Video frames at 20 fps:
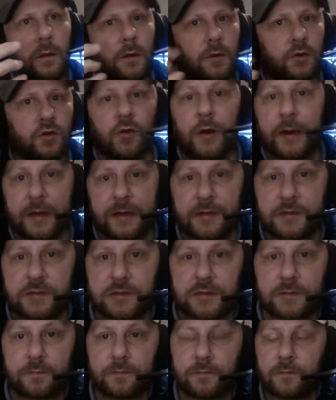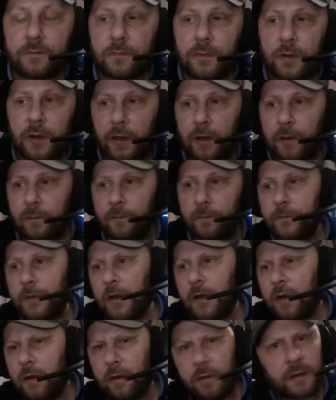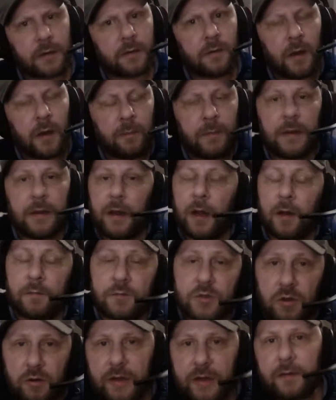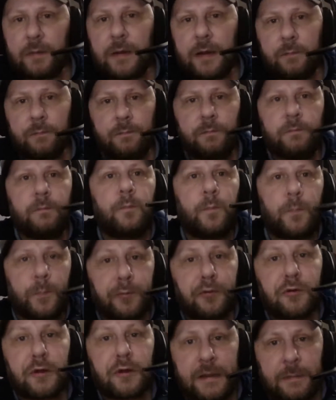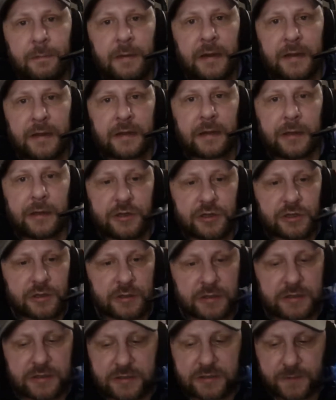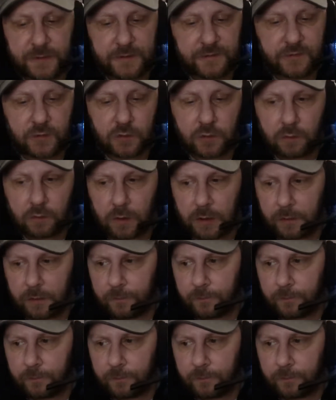great. Um, I mean, I'm talking about pre-medication. This is before